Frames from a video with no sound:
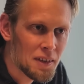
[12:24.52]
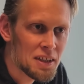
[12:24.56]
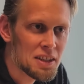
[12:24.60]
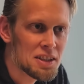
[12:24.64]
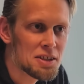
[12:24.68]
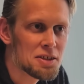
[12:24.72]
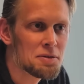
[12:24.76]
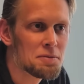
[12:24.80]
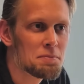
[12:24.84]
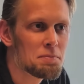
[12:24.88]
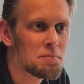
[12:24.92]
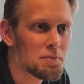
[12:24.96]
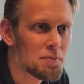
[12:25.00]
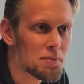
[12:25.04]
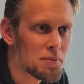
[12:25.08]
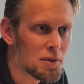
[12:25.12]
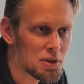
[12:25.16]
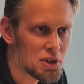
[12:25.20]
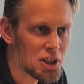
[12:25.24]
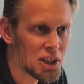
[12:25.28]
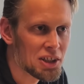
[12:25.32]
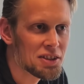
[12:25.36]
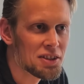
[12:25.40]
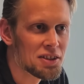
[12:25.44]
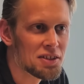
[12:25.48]
It's
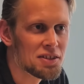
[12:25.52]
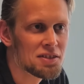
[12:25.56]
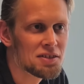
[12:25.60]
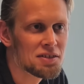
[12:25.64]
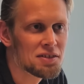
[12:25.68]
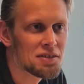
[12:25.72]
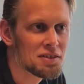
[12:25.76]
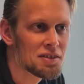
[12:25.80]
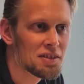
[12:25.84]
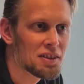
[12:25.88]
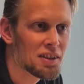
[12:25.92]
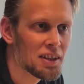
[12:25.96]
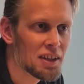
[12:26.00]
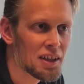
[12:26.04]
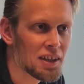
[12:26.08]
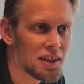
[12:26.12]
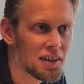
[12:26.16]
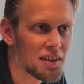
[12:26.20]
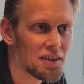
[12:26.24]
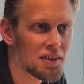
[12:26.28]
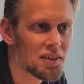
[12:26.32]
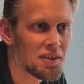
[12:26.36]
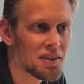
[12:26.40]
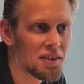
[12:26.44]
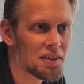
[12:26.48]
projected.
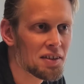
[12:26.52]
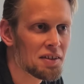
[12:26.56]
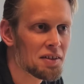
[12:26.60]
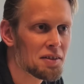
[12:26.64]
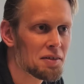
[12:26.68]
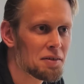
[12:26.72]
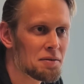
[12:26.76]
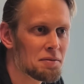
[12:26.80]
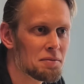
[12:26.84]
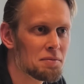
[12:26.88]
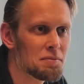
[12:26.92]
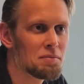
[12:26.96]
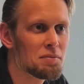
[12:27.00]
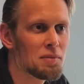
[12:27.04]
And, uh,